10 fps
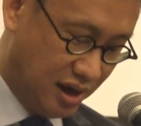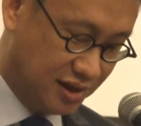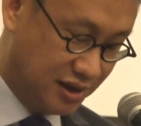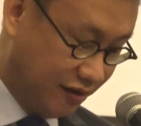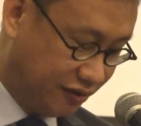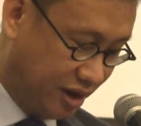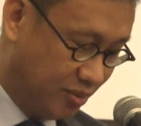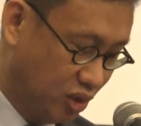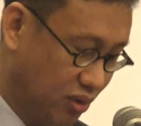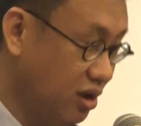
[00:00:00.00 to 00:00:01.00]
has left
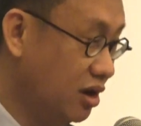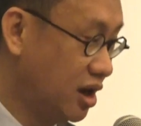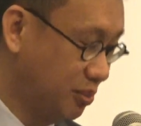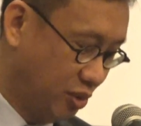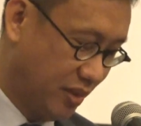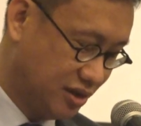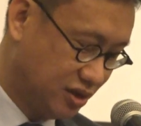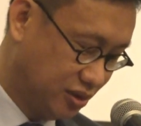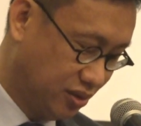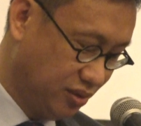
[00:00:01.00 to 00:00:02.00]
UMNO a couple of
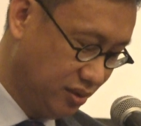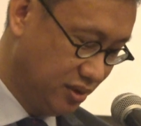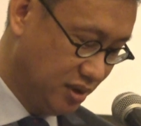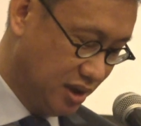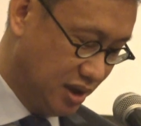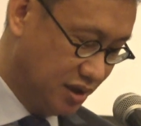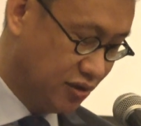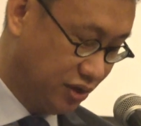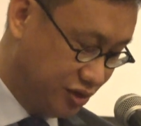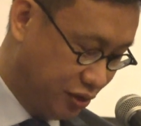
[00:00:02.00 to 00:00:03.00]
months ago,
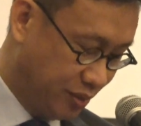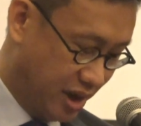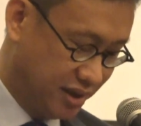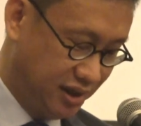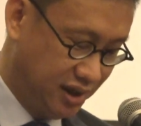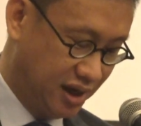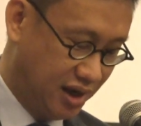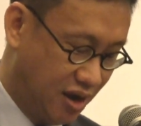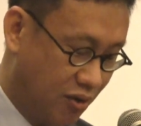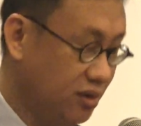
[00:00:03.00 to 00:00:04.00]
his original party,
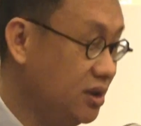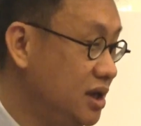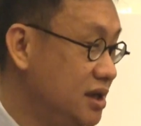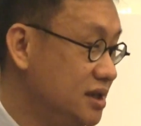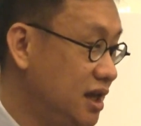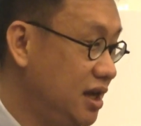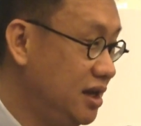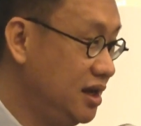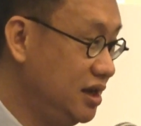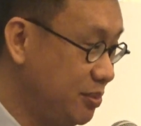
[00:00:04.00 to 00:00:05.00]
and now is
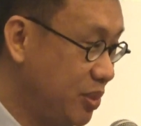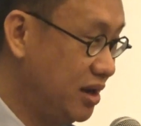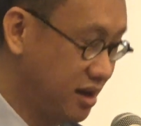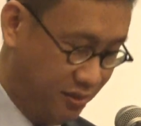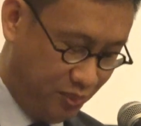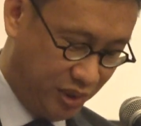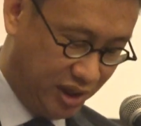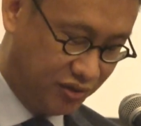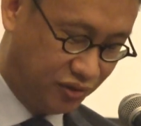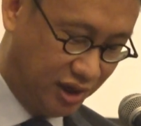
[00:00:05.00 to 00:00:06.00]
an independent,
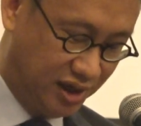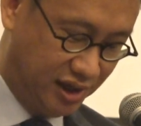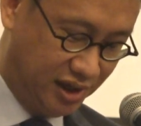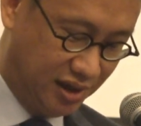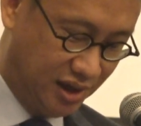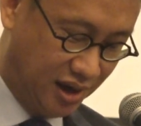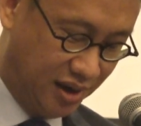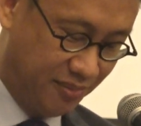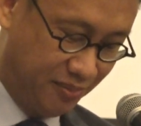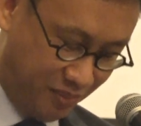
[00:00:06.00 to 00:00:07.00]
PH-friendly
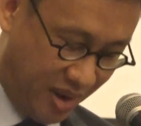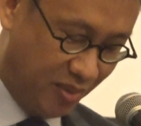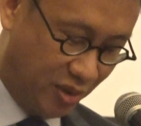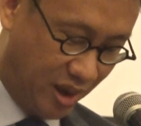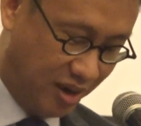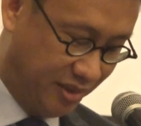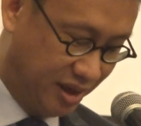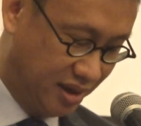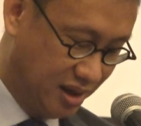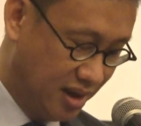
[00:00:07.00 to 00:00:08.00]
member of parliament.